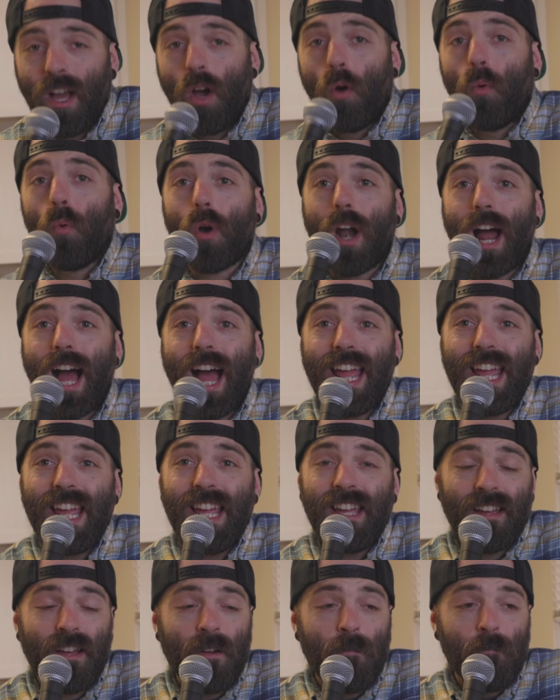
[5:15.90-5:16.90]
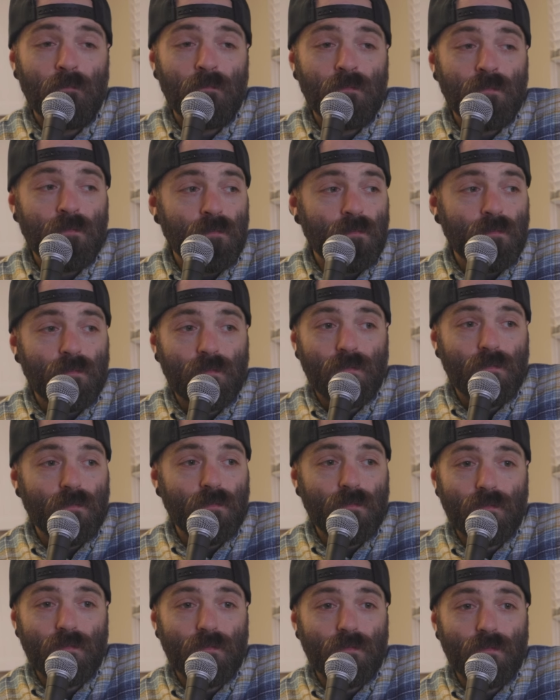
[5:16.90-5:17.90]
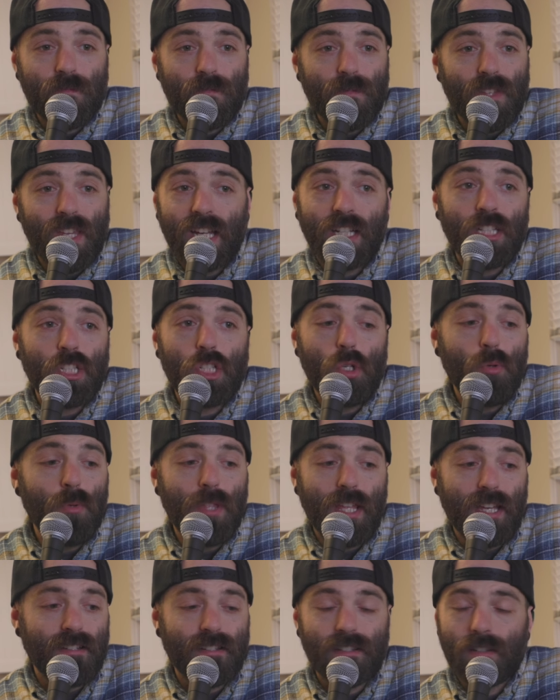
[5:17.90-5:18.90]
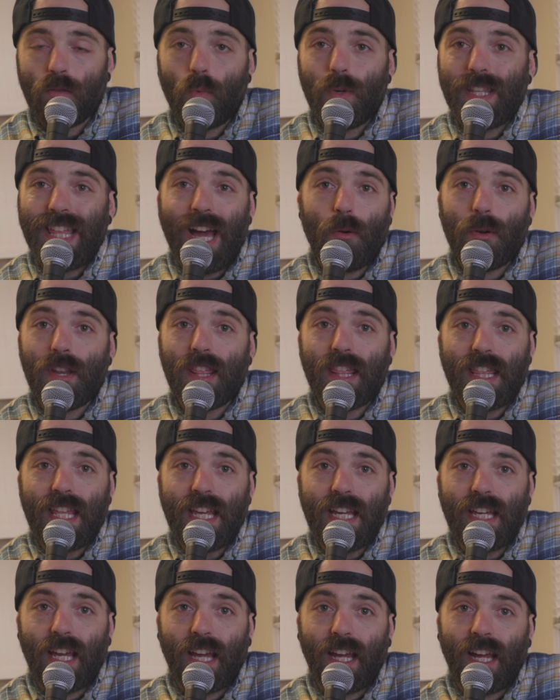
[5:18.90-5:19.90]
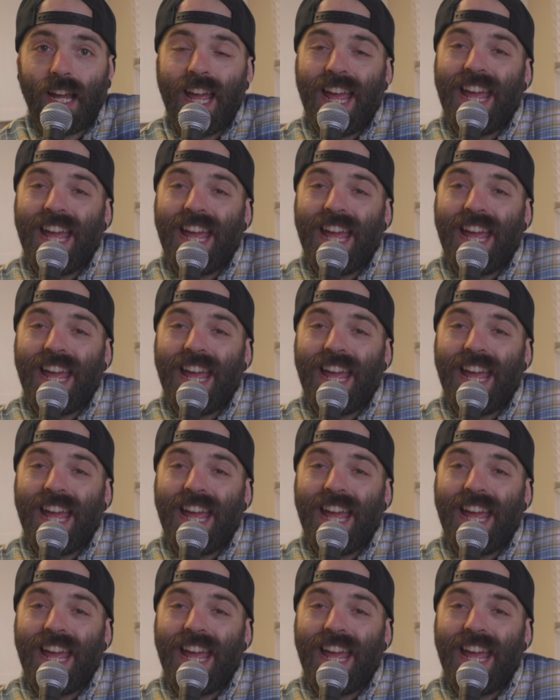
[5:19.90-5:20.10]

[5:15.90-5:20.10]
where I can do this without thinking.